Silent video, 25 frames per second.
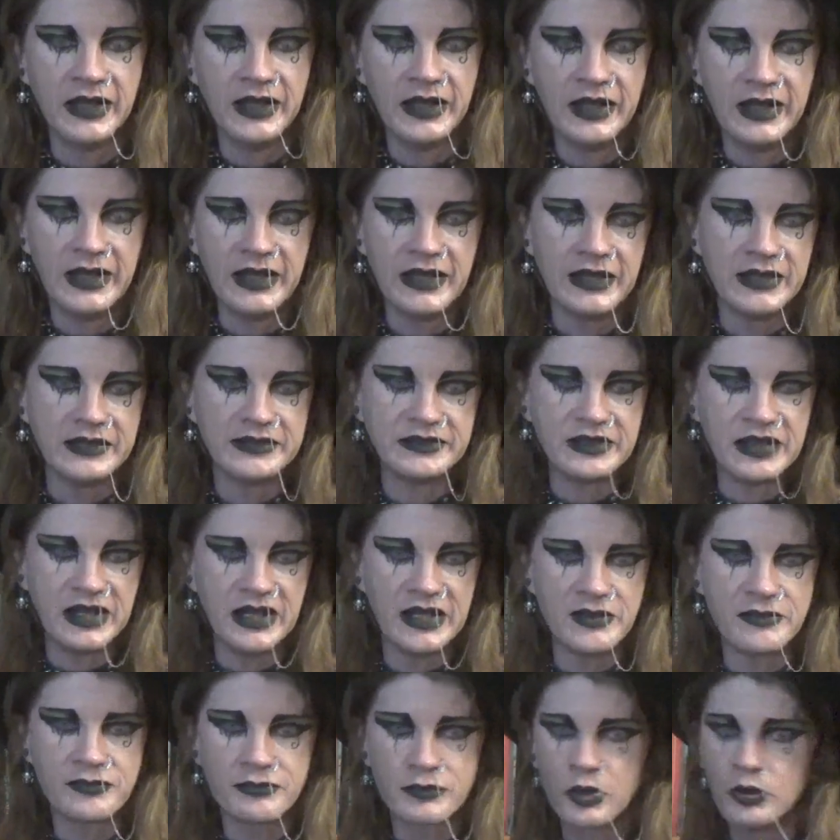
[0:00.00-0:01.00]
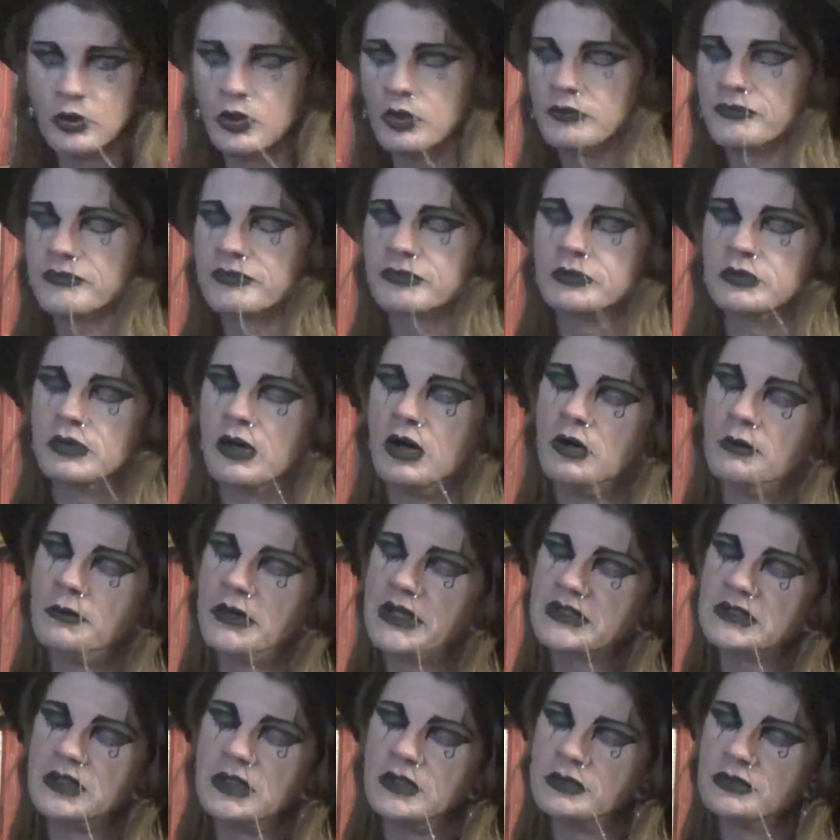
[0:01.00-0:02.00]
and I threw all my
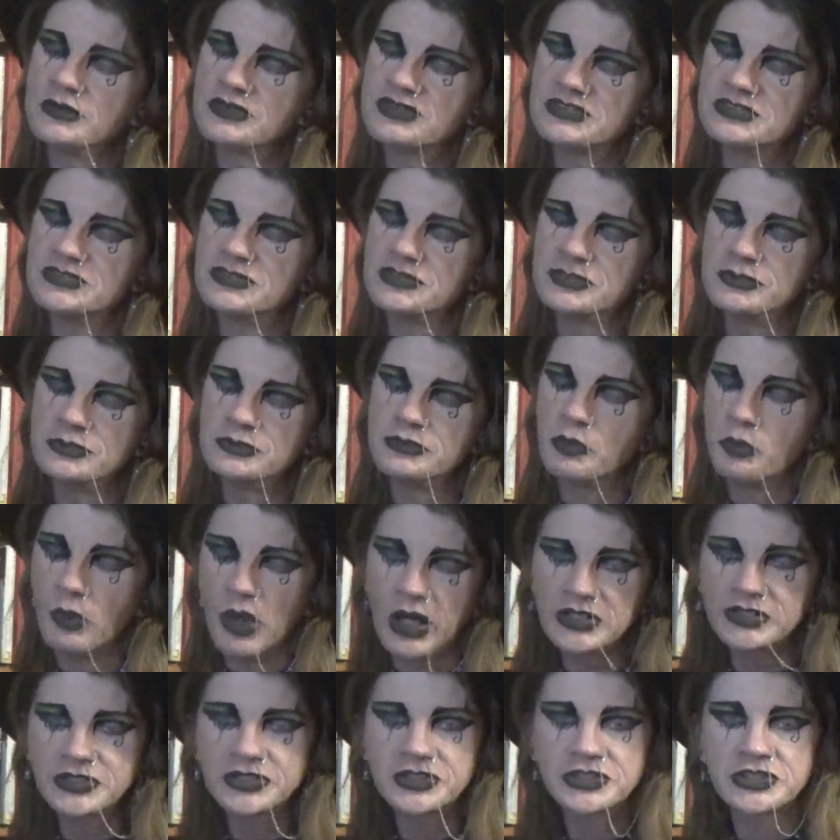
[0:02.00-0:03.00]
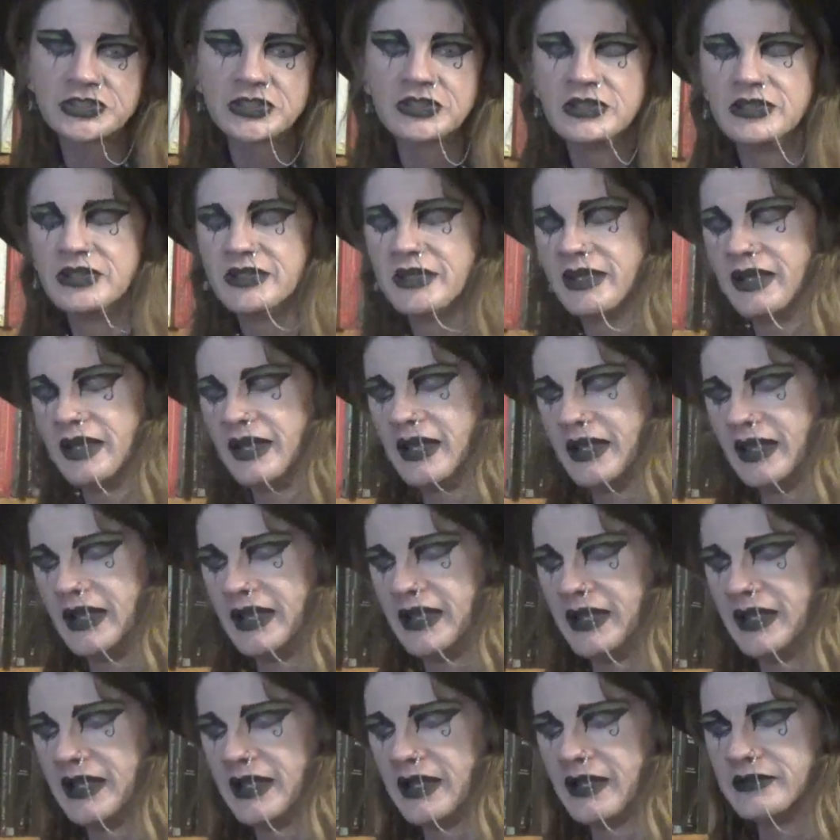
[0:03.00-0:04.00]
clothes into the wash,
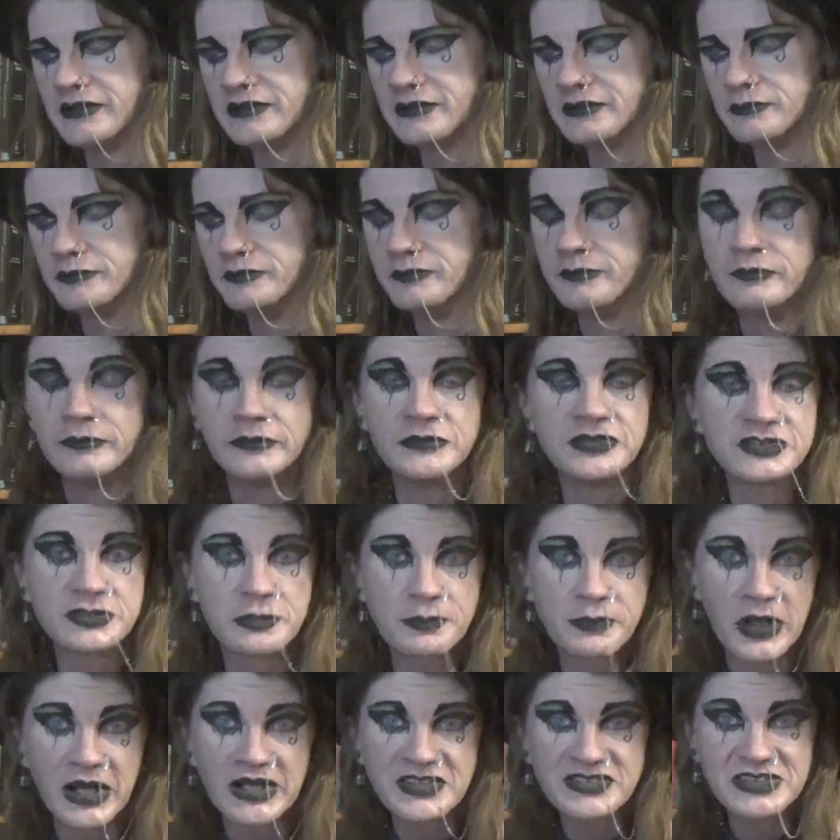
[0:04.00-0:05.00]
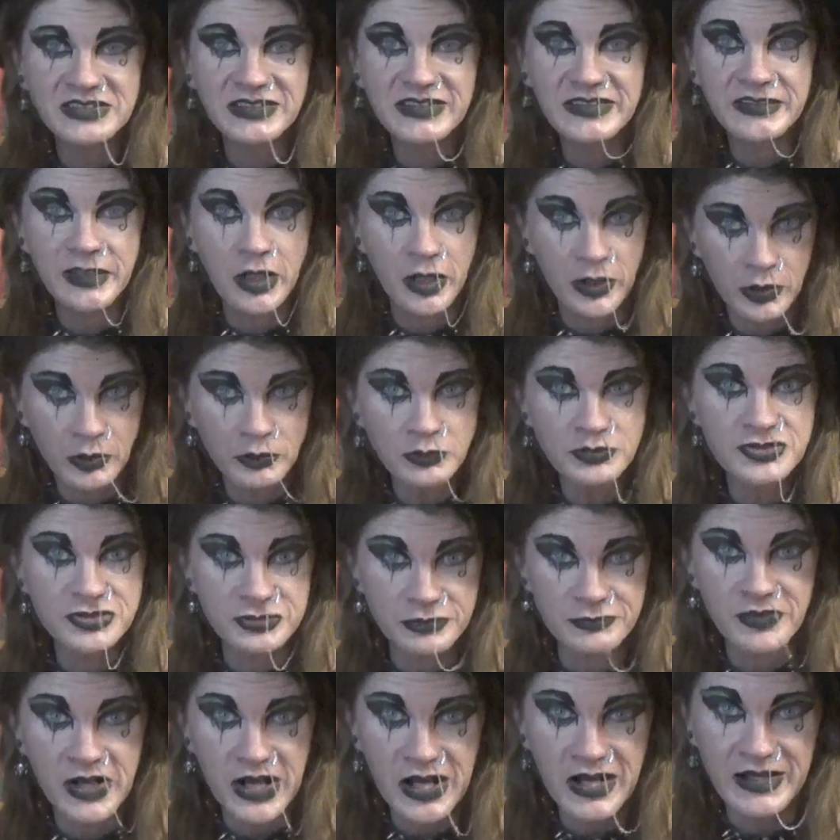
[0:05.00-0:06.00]
and surprisingly, the hose
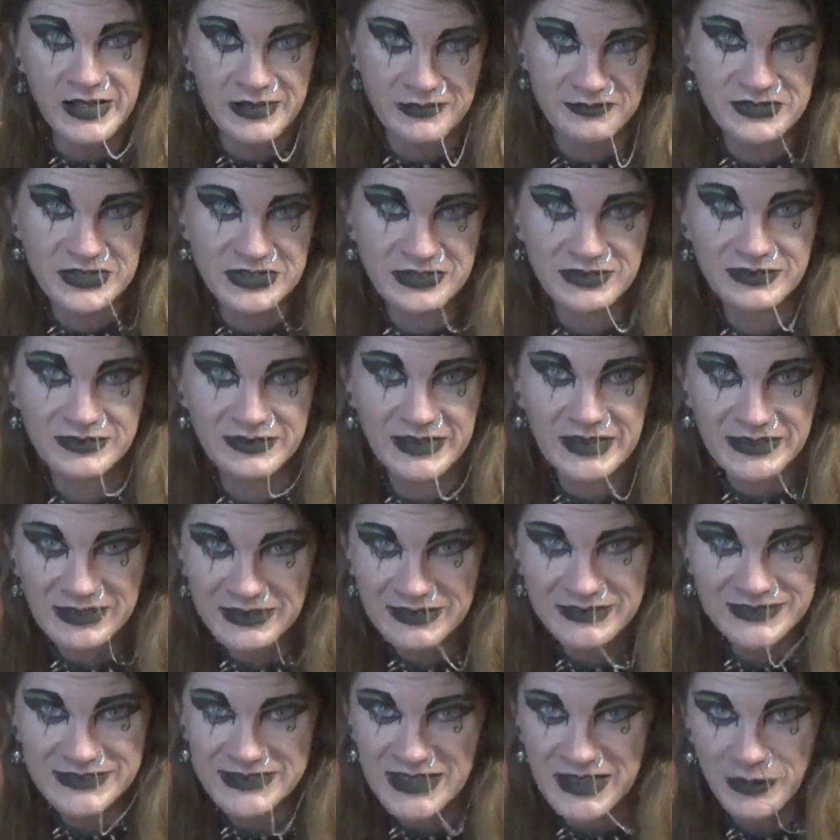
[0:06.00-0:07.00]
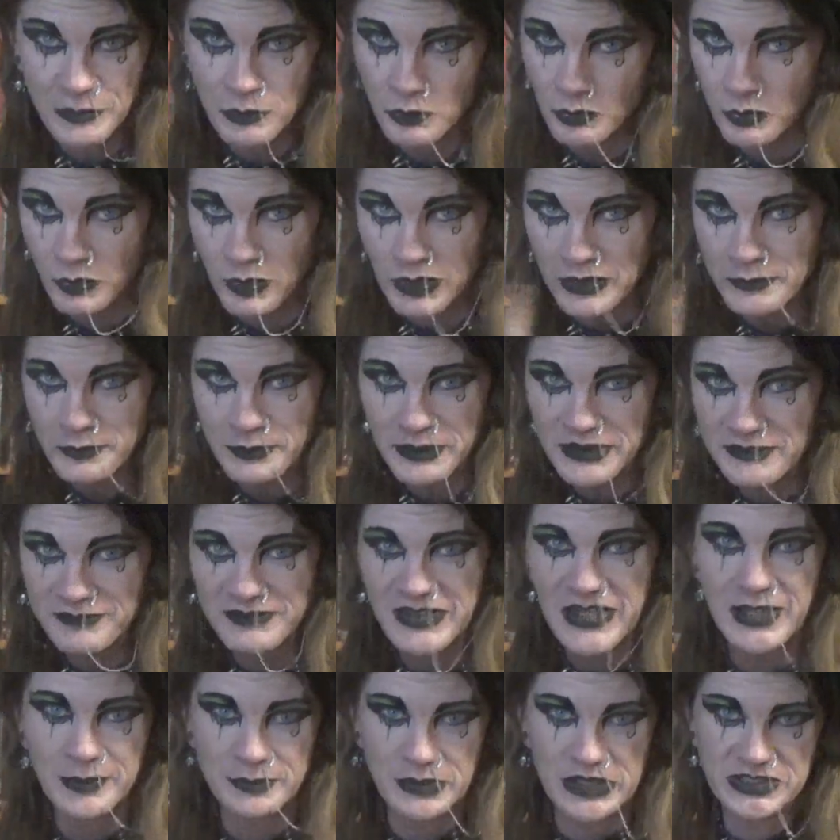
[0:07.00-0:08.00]
survived. They didn't take one bit of
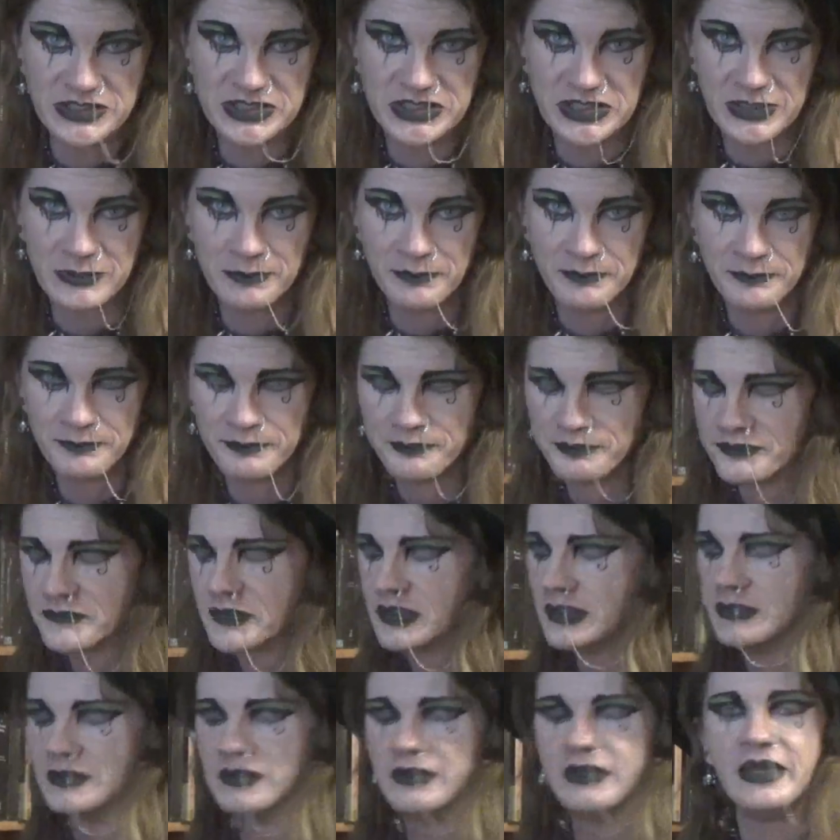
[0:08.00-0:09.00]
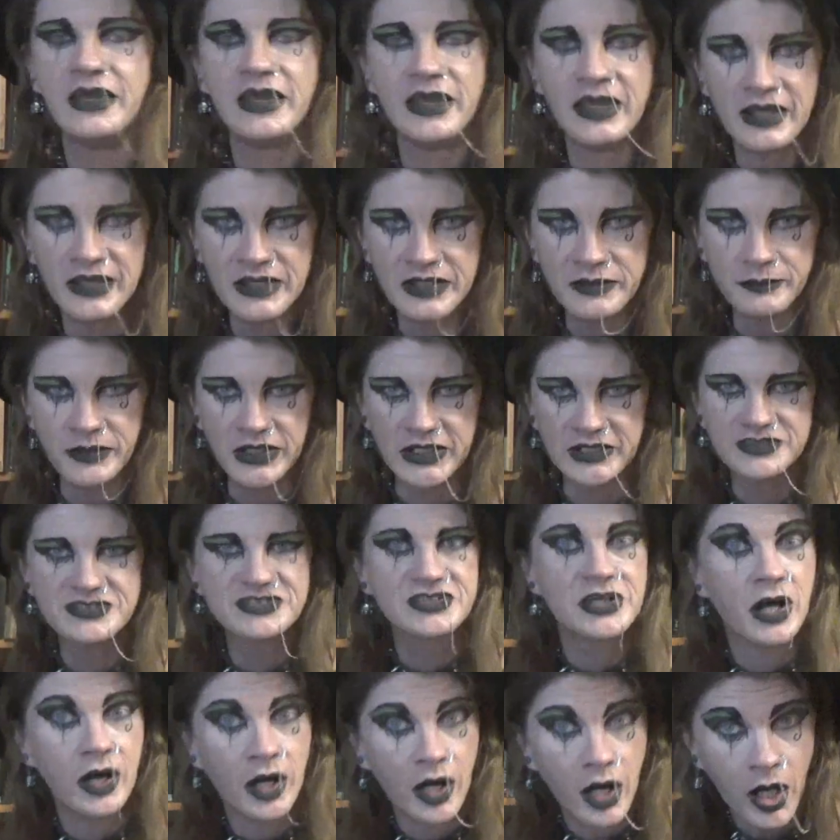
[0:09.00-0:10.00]
damage.
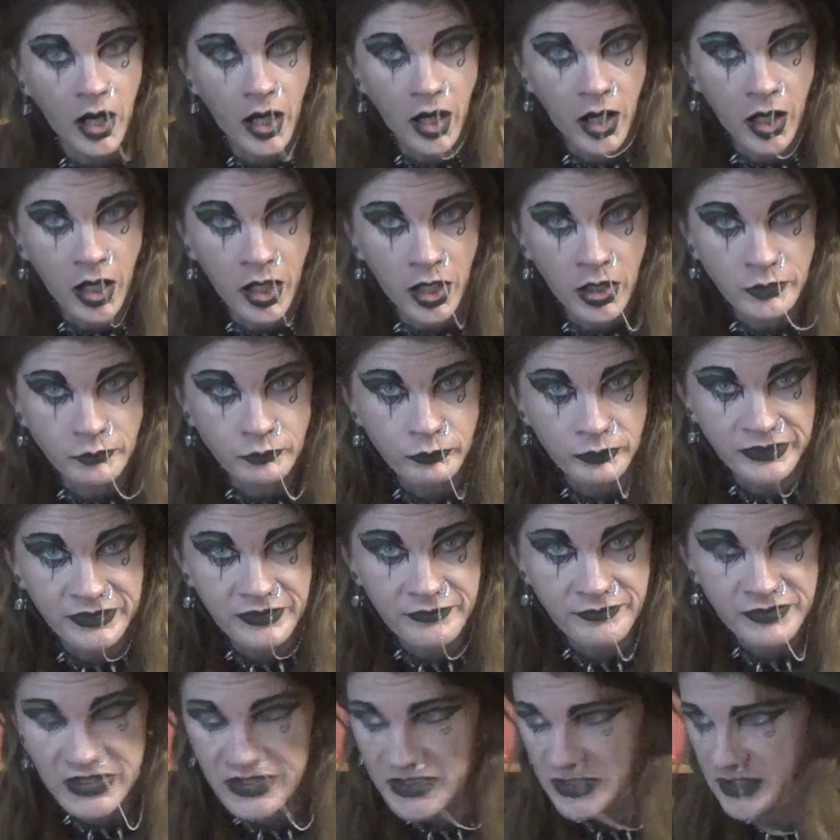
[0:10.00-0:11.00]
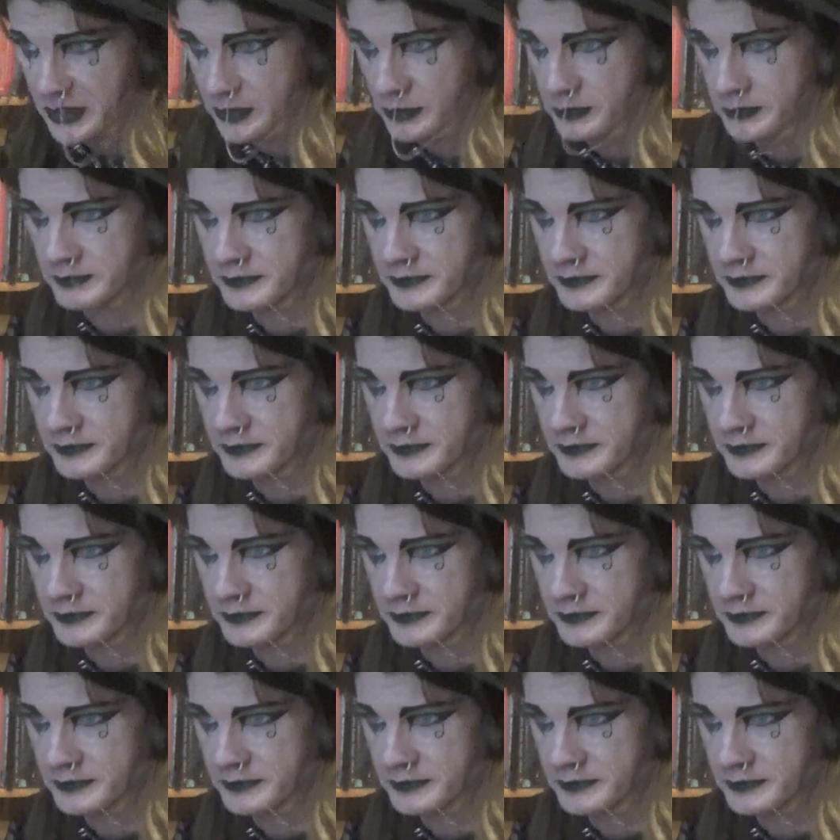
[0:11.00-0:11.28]
Anyways, on with the video.